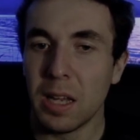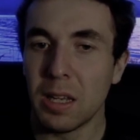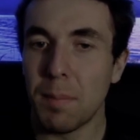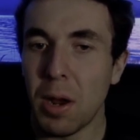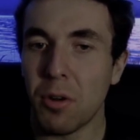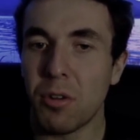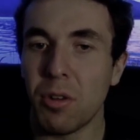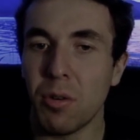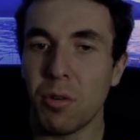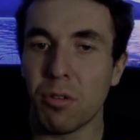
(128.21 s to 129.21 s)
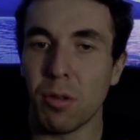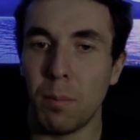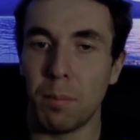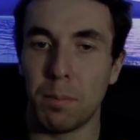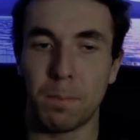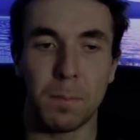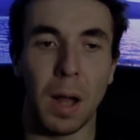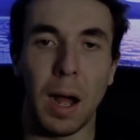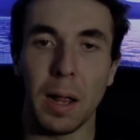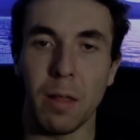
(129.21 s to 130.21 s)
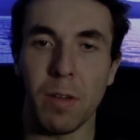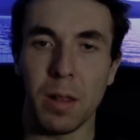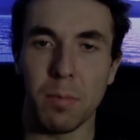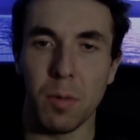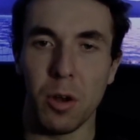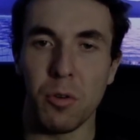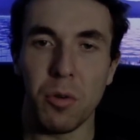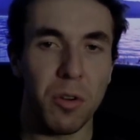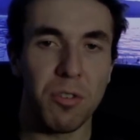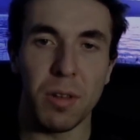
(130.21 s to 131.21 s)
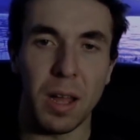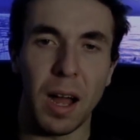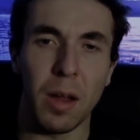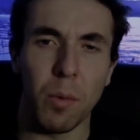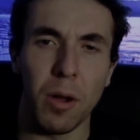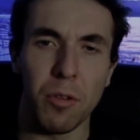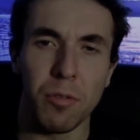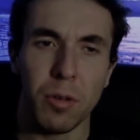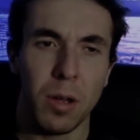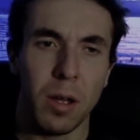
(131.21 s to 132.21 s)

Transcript: compared to some guy living in a New York City high rise.